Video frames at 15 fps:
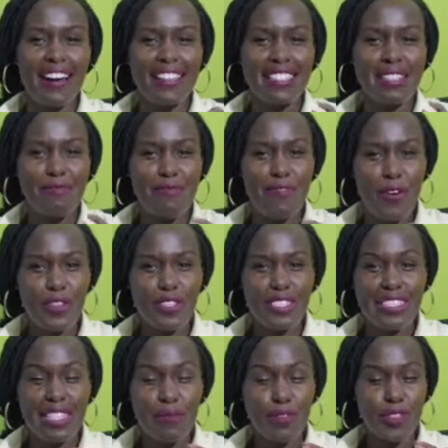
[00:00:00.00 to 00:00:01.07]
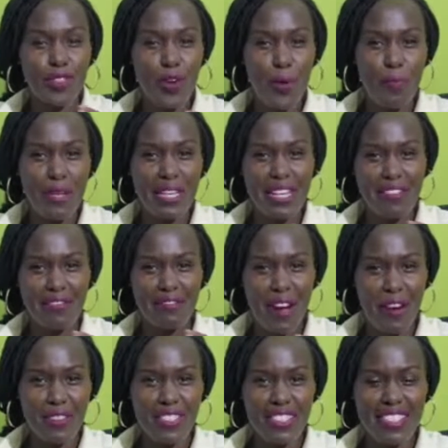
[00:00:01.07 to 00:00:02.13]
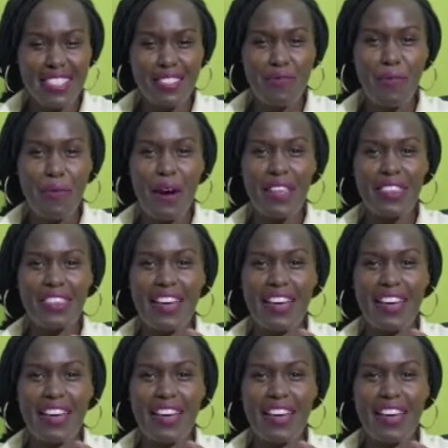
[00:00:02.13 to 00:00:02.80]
some shopping vouchers worth